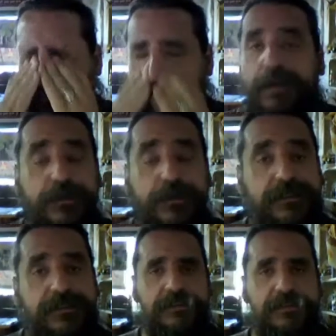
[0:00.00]
the High
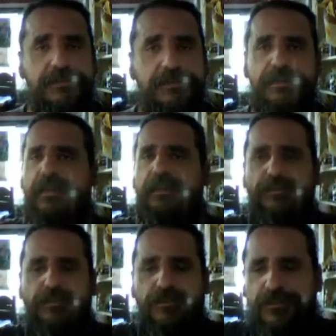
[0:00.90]
Priestess,
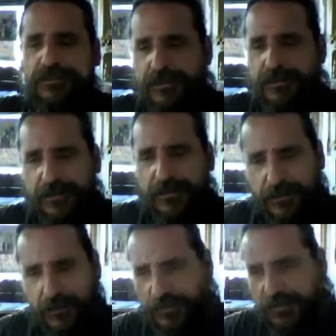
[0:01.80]
and just a
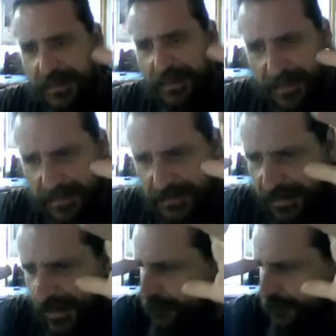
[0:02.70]
load of clients
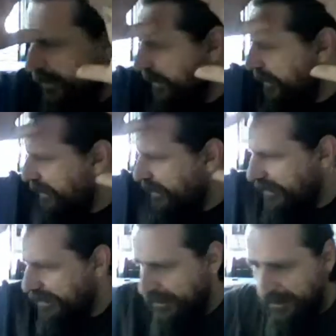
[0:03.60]
came in,
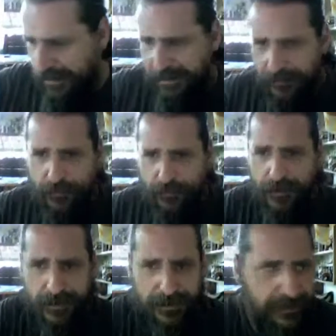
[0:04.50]
a lot of
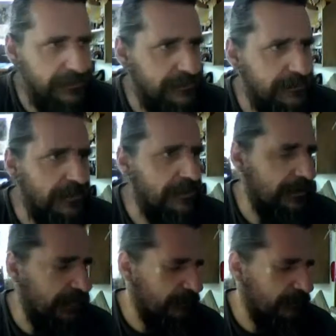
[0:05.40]
work, and
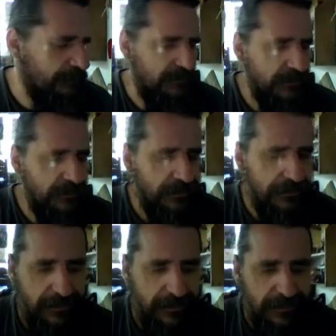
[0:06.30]
suddenly I was...
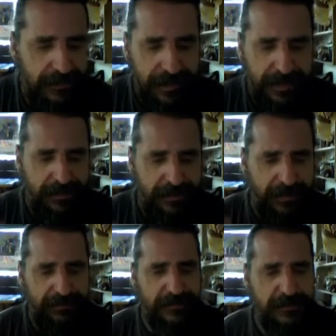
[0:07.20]

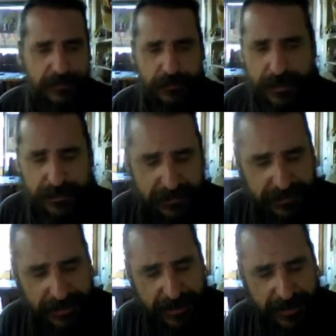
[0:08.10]
And the inspiration
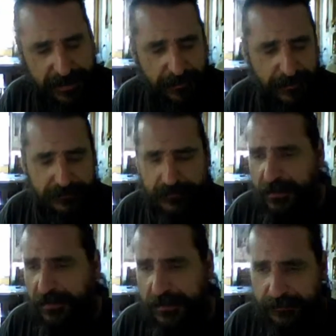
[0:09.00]
that I had about
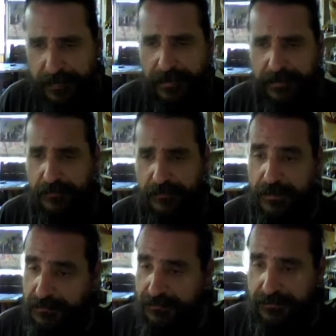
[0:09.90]
talking about her, well,
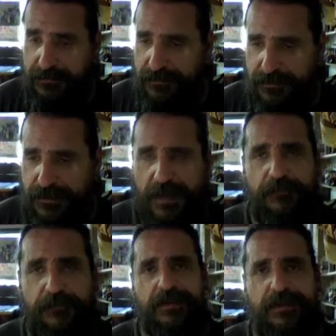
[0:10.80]
it just
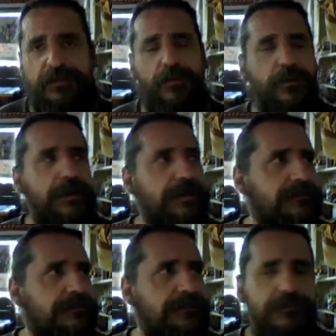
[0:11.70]
changed. But,
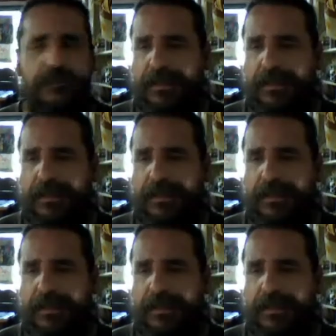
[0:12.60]
it's...